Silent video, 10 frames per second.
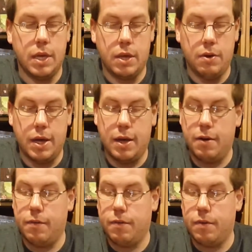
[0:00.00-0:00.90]
Like you
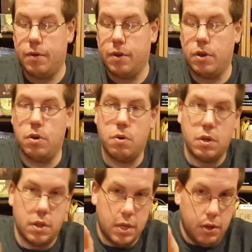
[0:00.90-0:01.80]
have
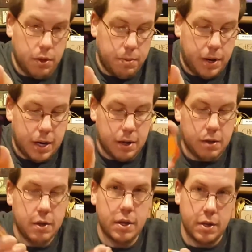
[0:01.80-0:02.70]
Nuke, is kill the
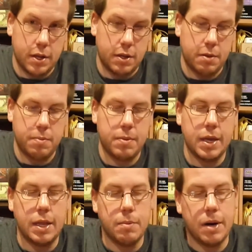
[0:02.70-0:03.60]
pile. I'll
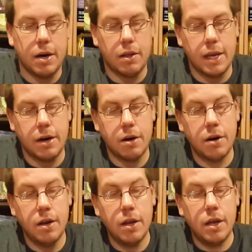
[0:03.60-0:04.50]
explain the pile
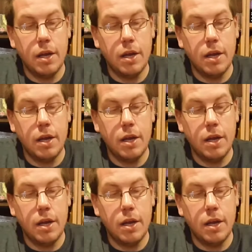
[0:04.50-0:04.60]
later.